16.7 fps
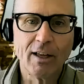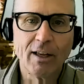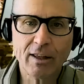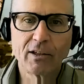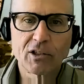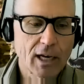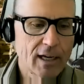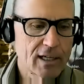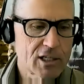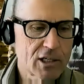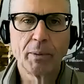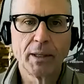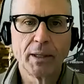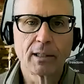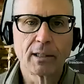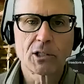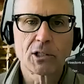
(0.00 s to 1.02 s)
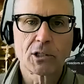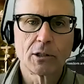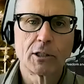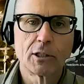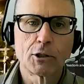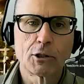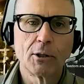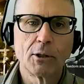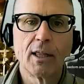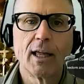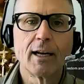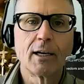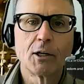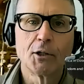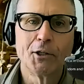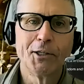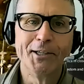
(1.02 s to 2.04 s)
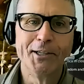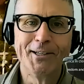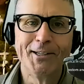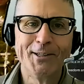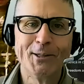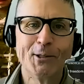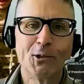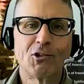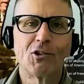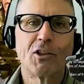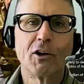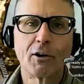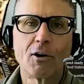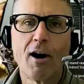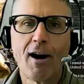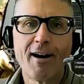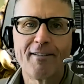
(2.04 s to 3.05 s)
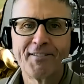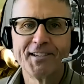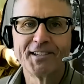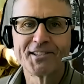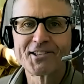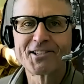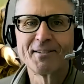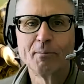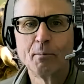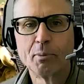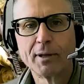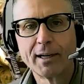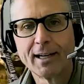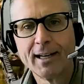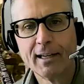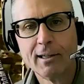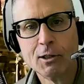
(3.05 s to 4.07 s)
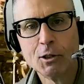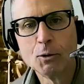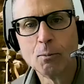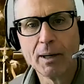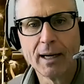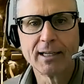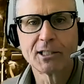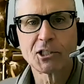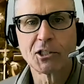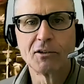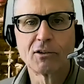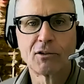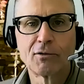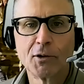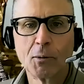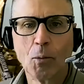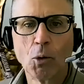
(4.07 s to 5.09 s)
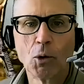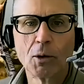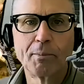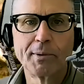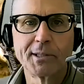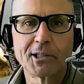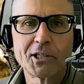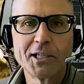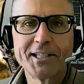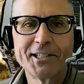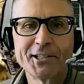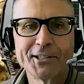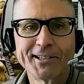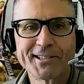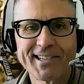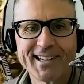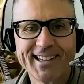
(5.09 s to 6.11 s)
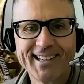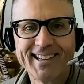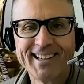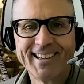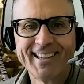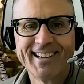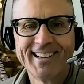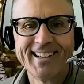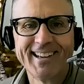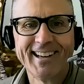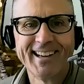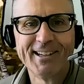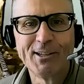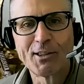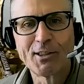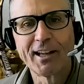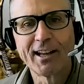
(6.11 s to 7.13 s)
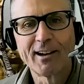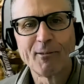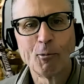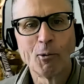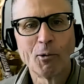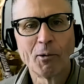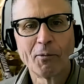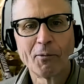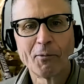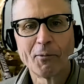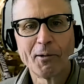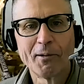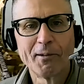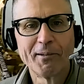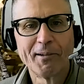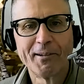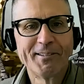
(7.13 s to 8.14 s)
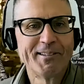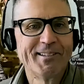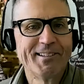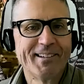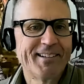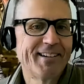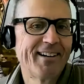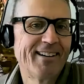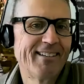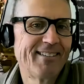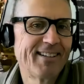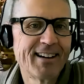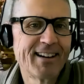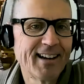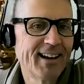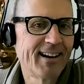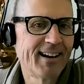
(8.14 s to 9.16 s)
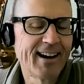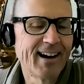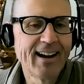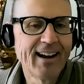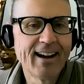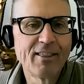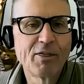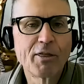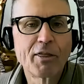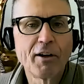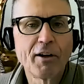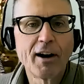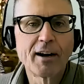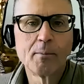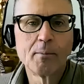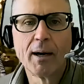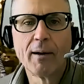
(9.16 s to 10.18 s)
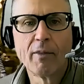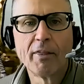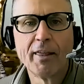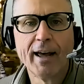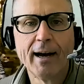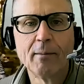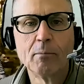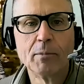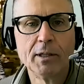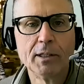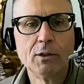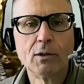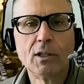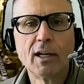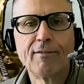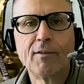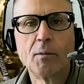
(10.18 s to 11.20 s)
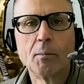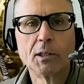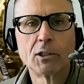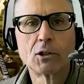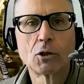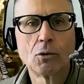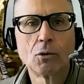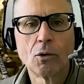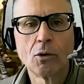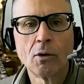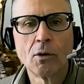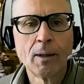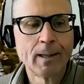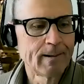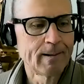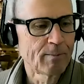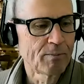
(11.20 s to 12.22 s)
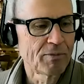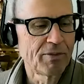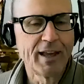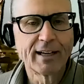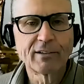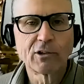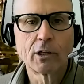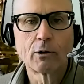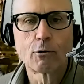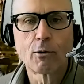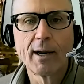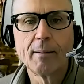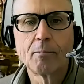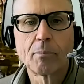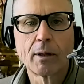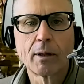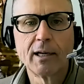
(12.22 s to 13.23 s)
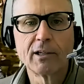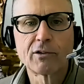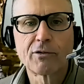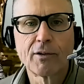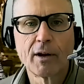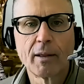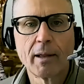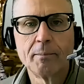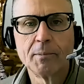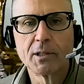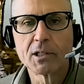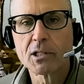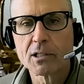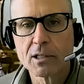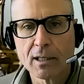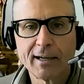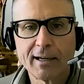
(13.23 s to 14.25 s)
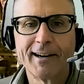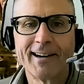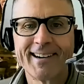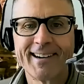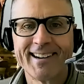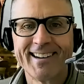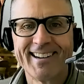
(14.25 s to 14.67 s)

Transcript: in this case orthopedic surgery they couldn't use their office to bring in new patients for more procedures and you think well again i hadn't thought about that but you give them a tool that's a great place for them to start